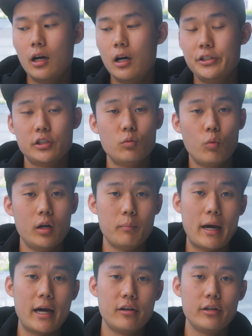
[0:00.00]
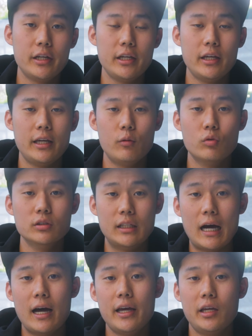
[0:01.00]
just one battery, it will
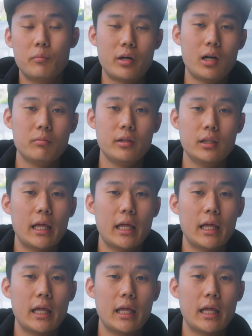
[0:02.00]
die in probably